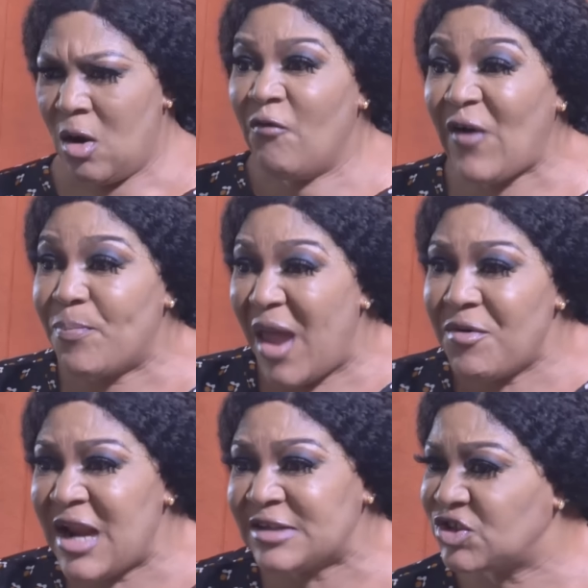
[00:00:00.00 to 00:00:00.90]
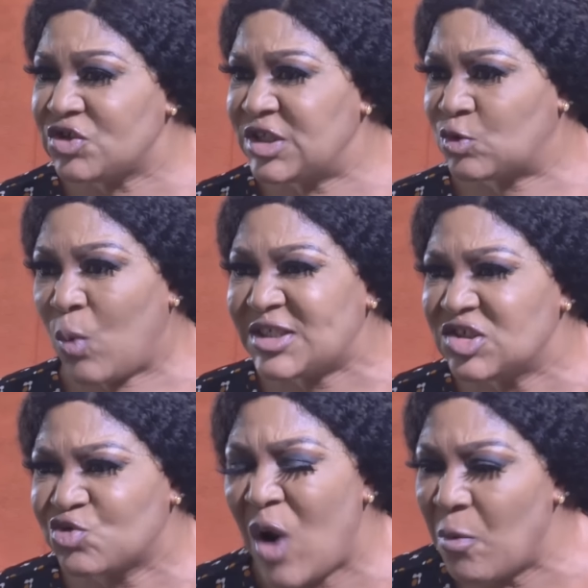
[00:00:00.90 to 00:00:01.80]
Overbearing attitude is what
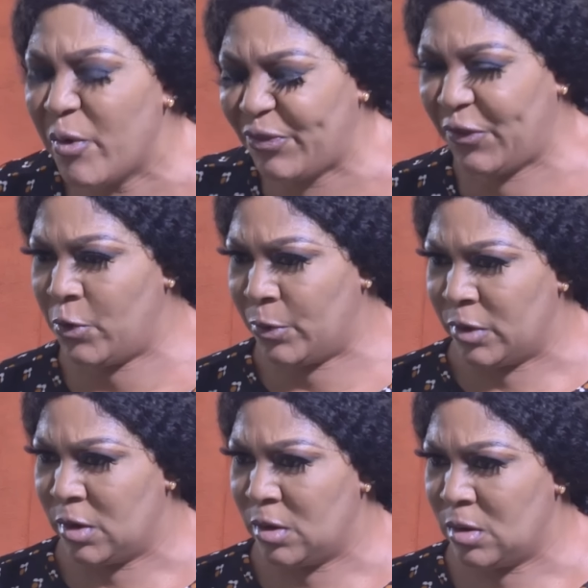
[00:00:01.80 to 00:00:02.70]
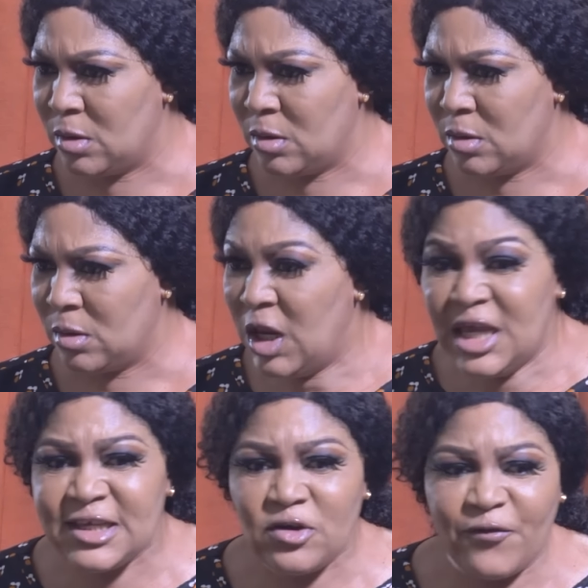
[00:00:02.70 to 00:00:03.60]
is wrong with you.
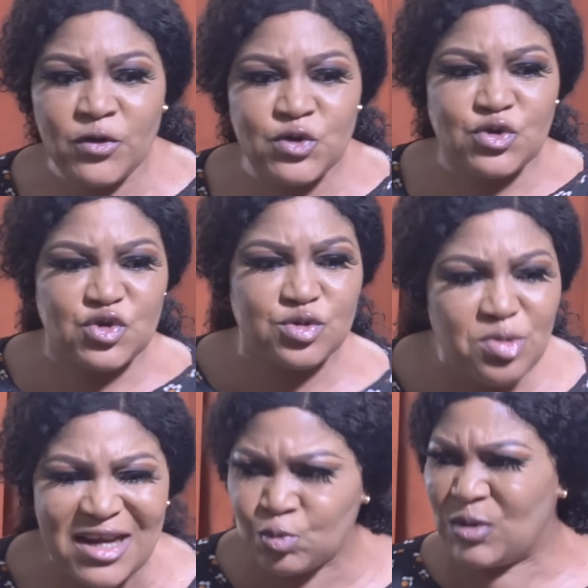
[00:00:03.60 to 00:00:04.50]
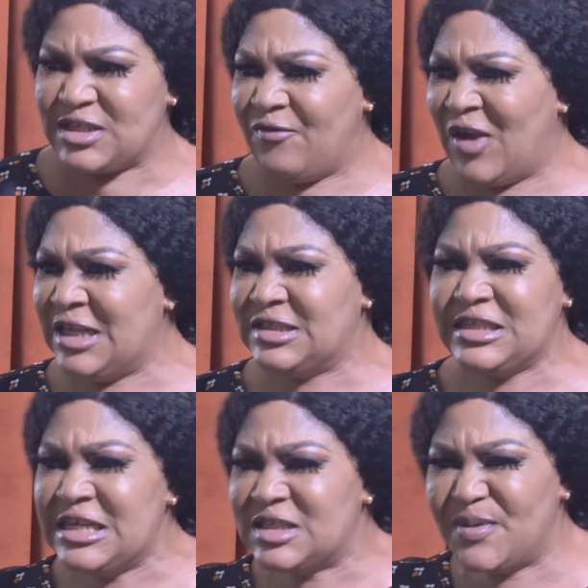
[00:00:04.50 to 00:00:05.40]
Instead of you to trash whatever it
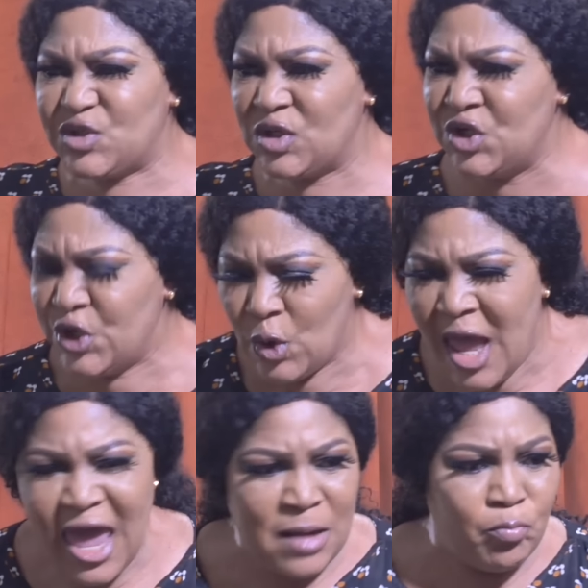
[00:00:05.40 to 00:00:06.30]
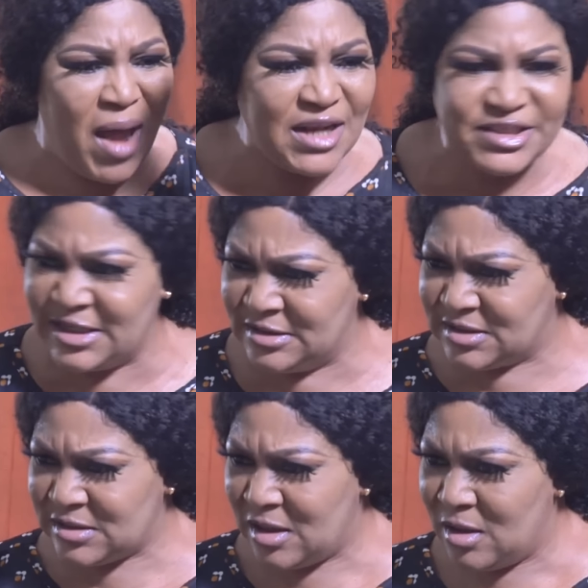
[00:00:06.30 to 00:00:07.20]
is between you and Martins,